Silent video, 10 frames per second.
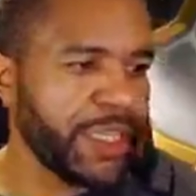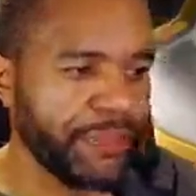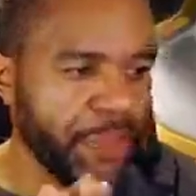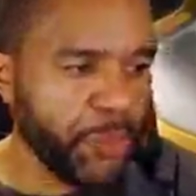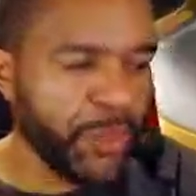
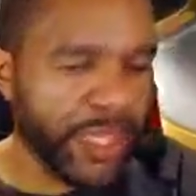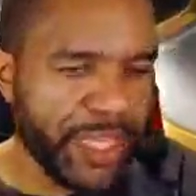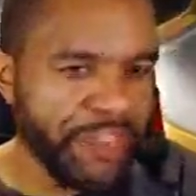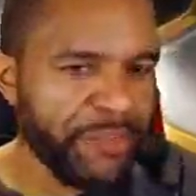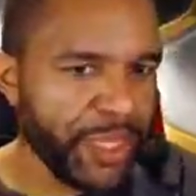If you want to
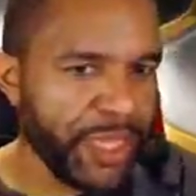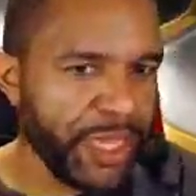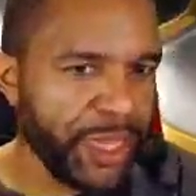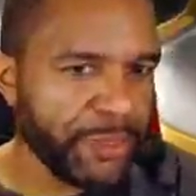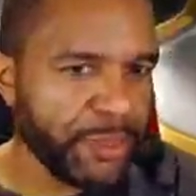give me
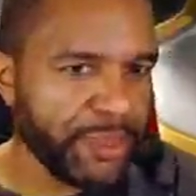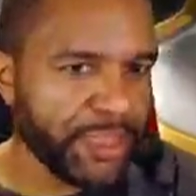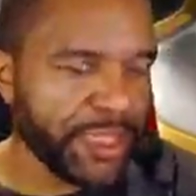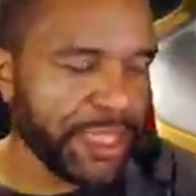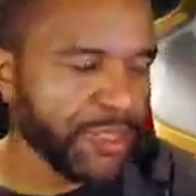comp to us
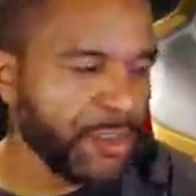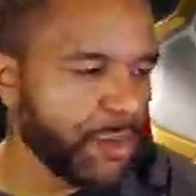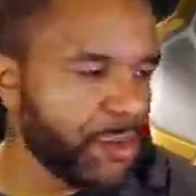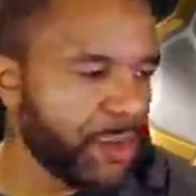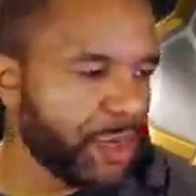a nice
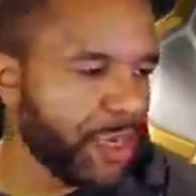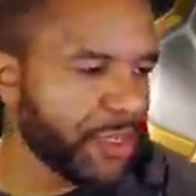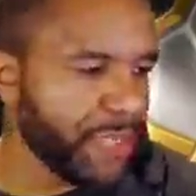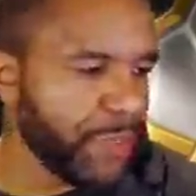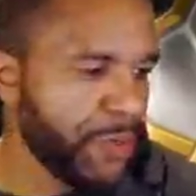little
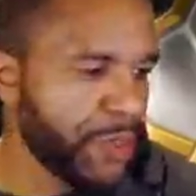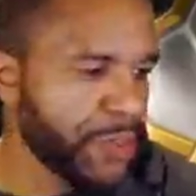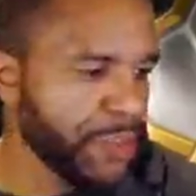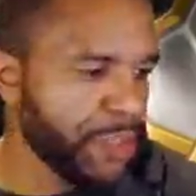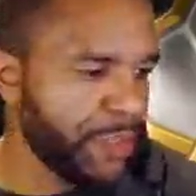attack power reduction on